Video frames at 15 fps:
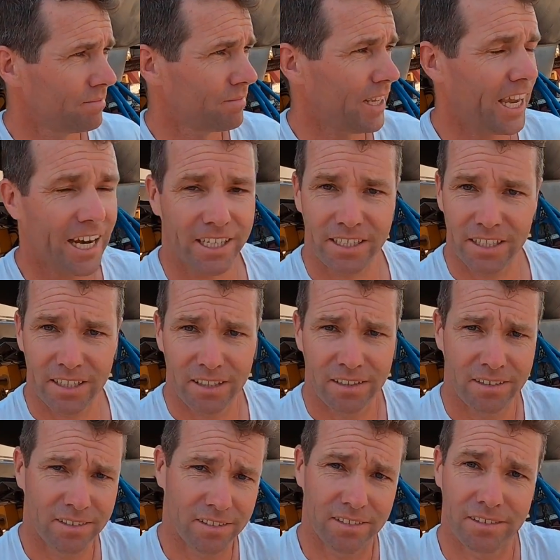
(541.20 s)
hectic
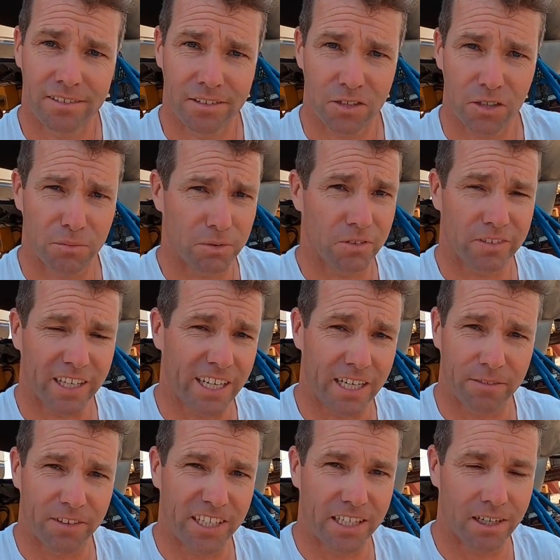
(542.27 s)
in terms of getting
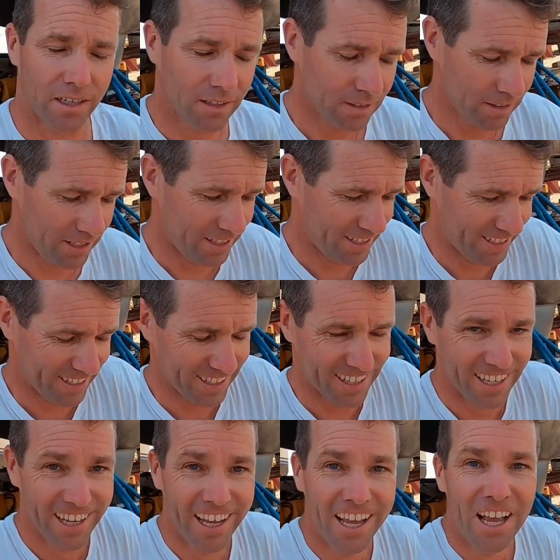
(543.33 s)
everything done.
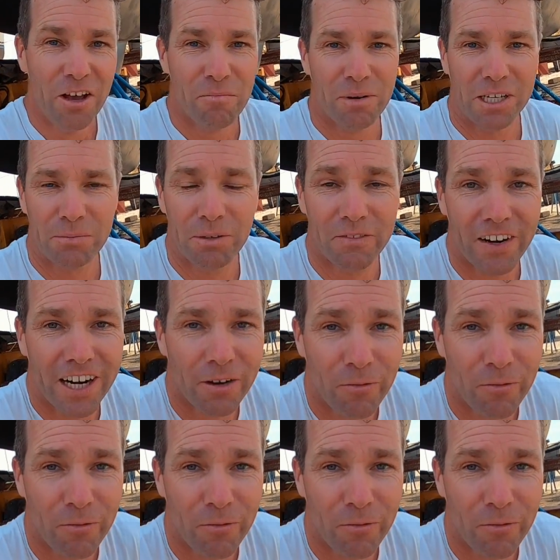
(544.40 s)
But it's been very